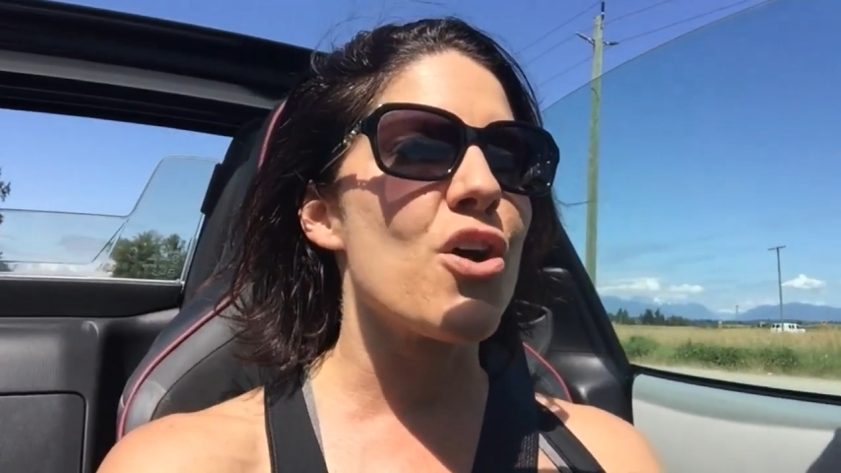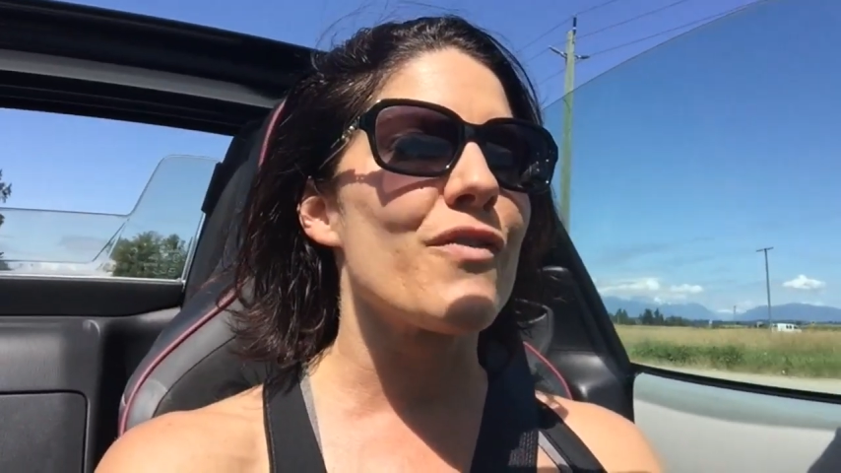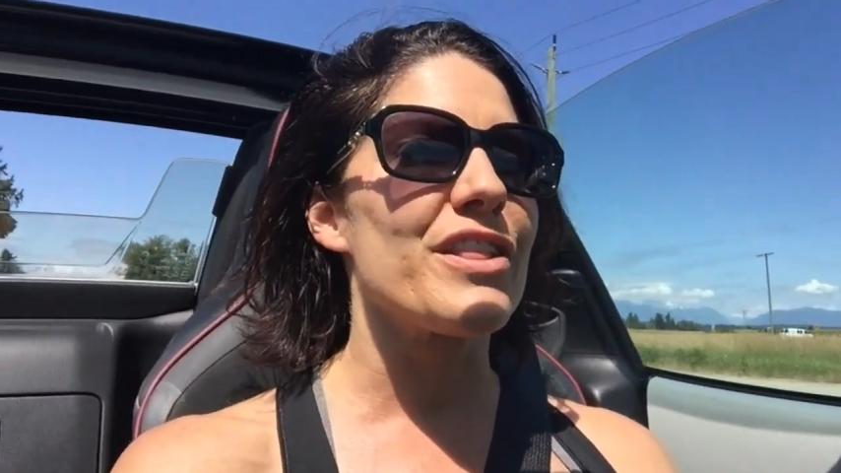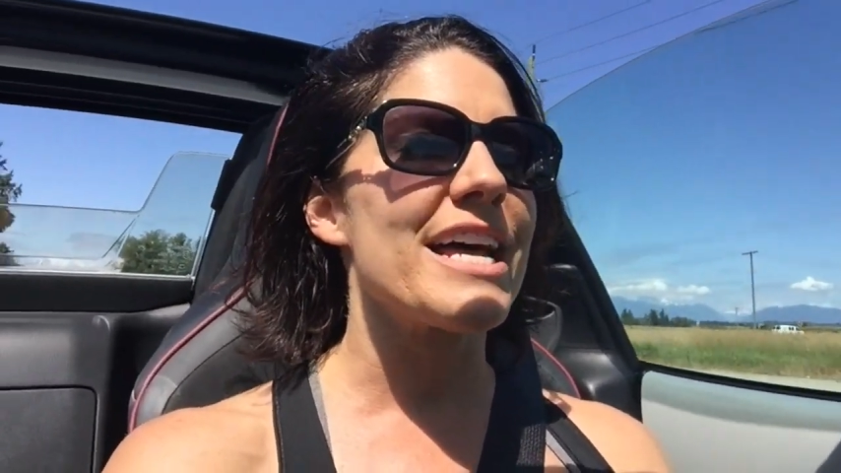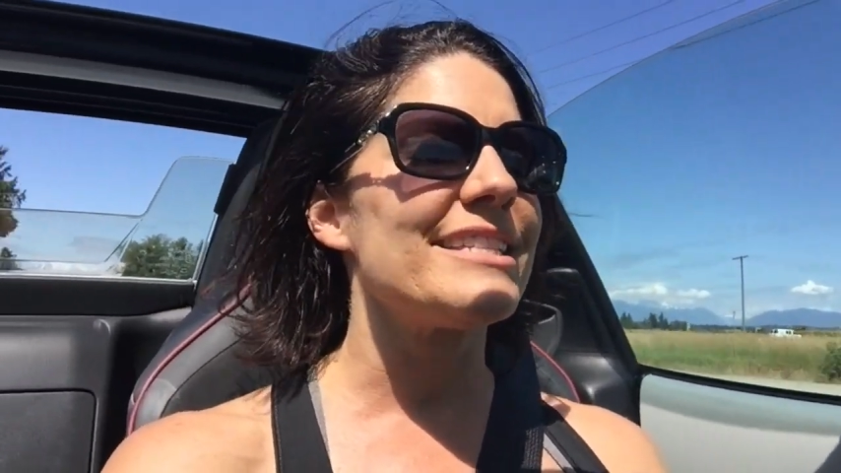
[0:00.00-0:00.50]

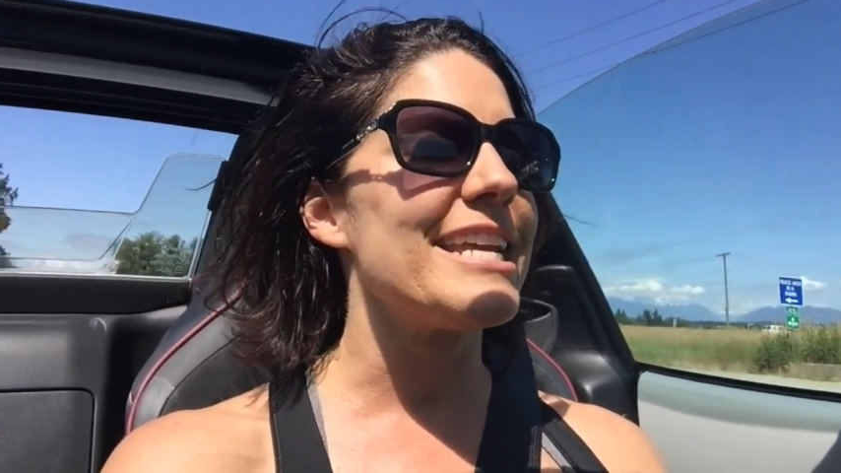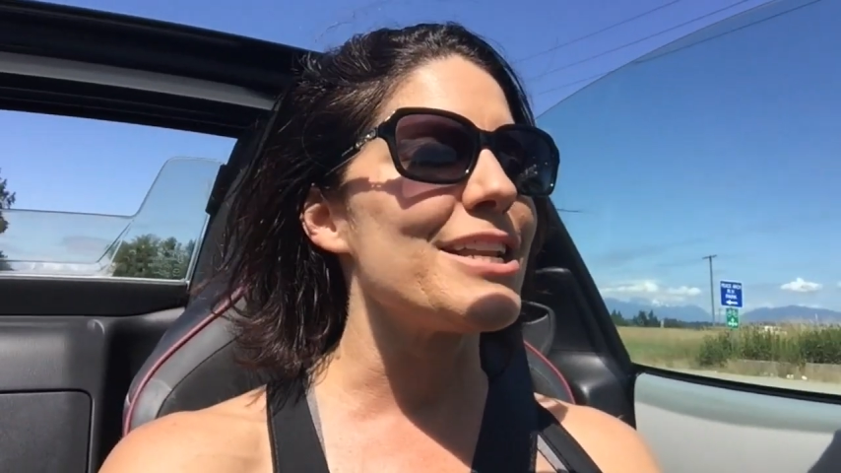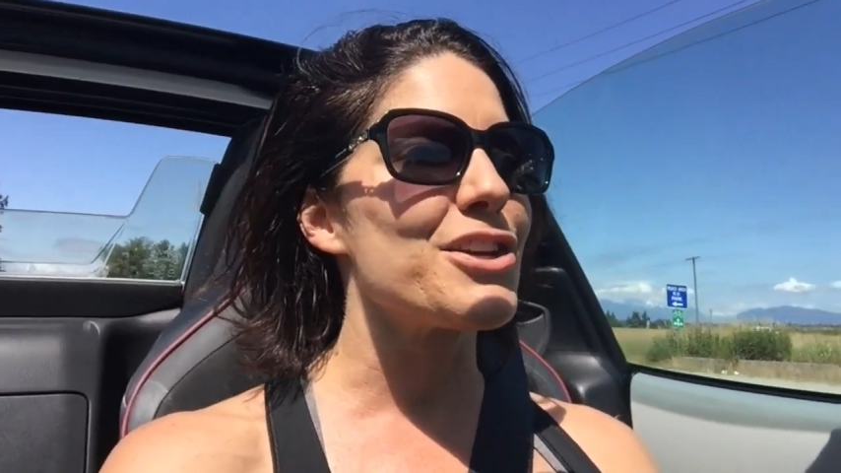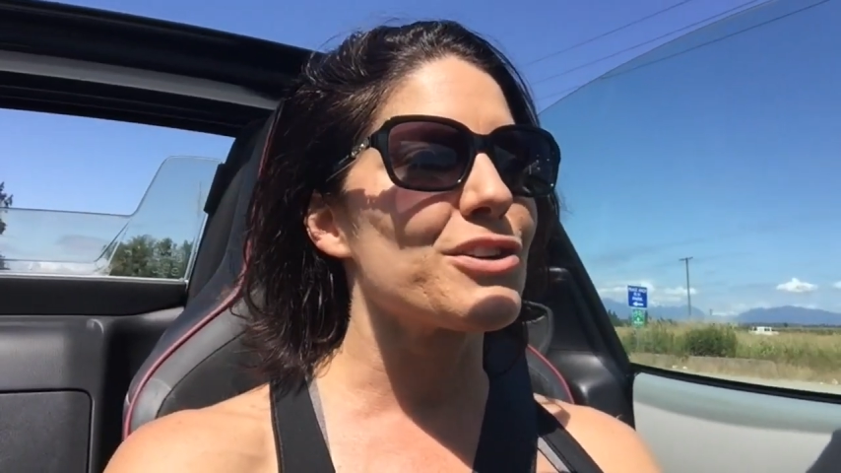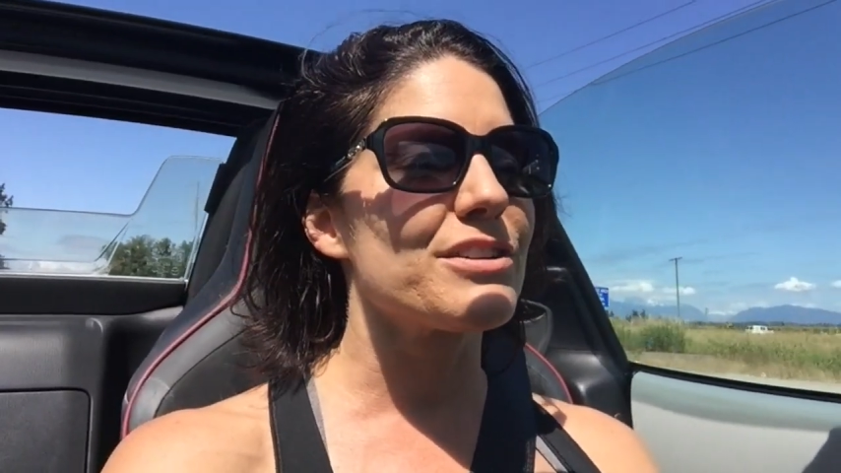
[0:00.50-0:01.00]
over the last
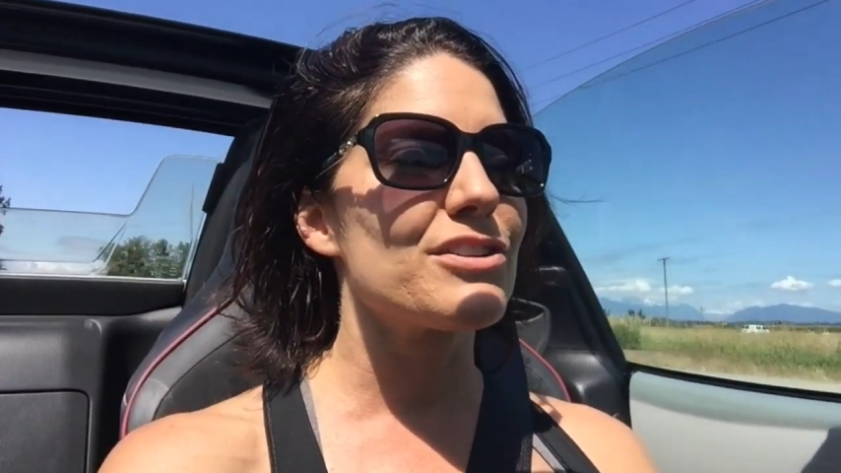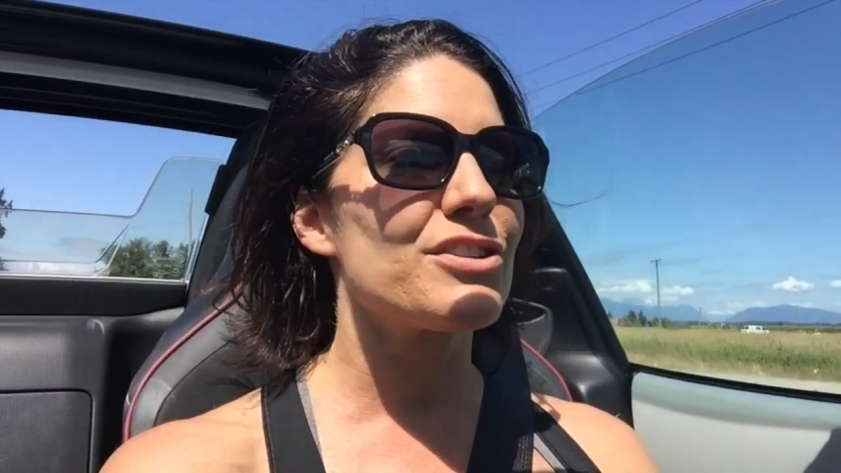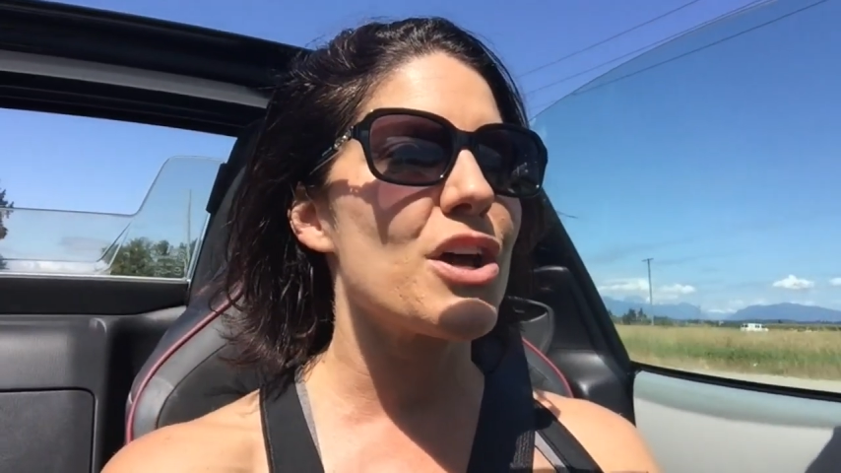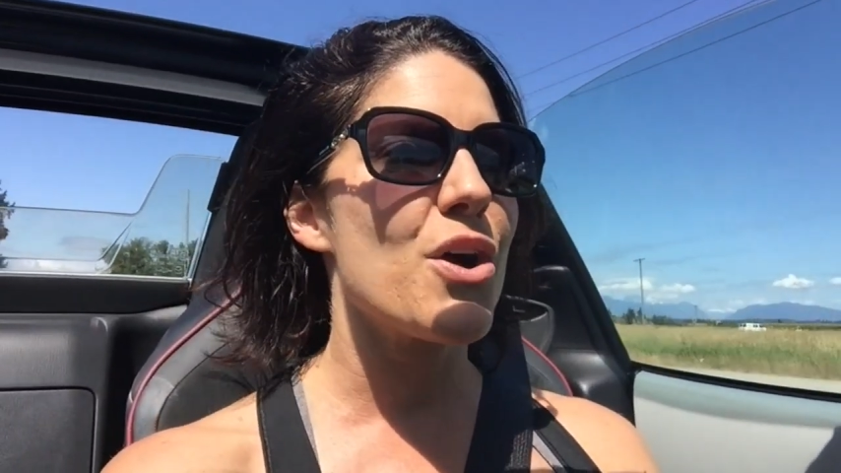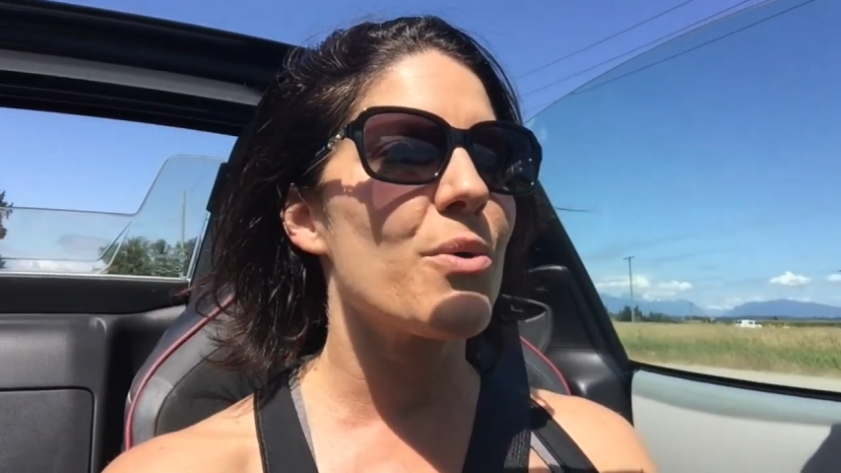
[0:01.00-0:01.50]
10 years or
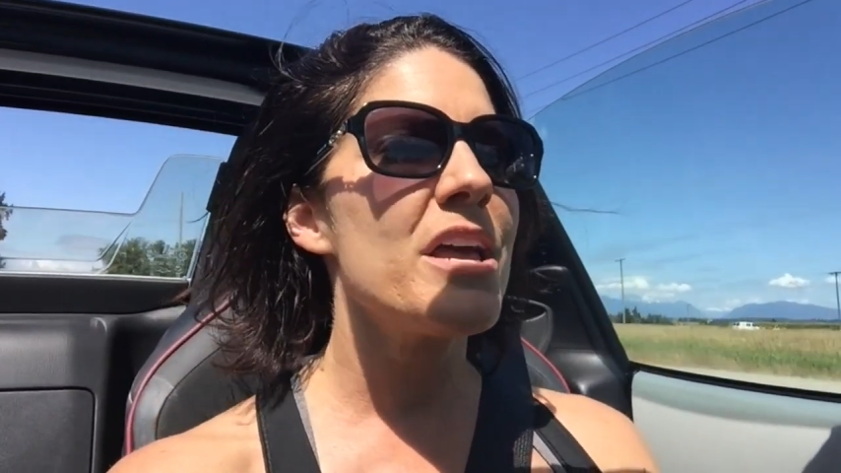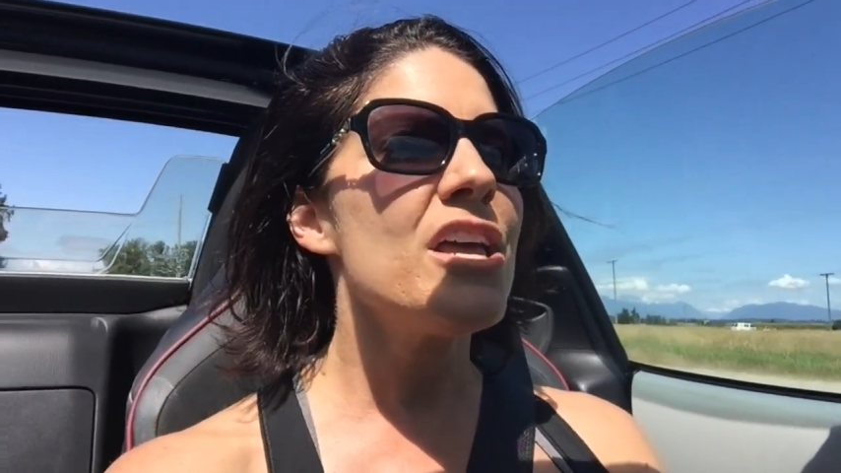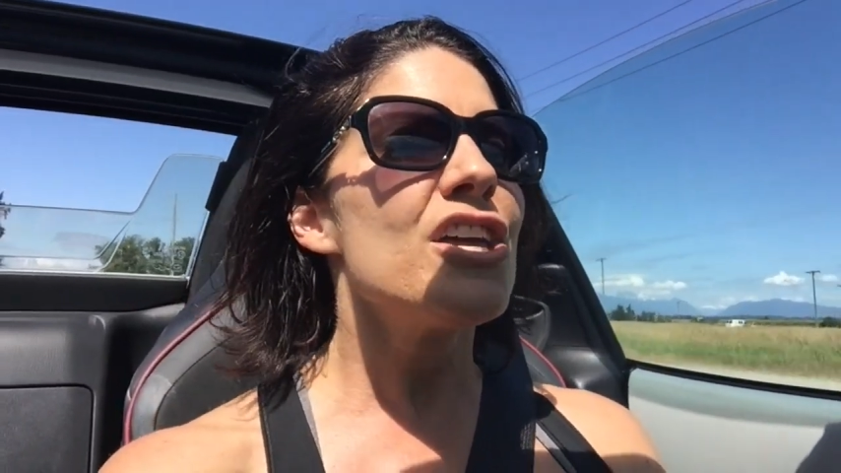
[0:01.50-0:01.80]
so,